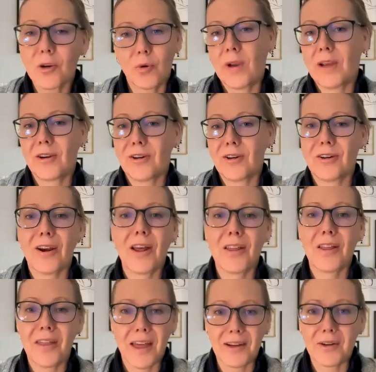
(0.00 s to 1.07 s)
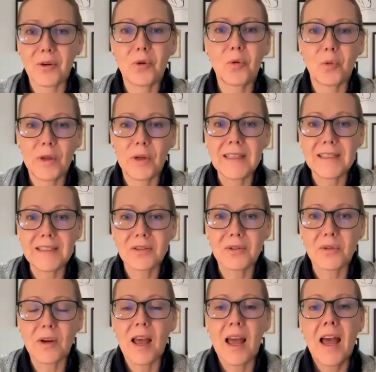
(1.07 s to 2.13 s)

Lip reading: quicker than we do.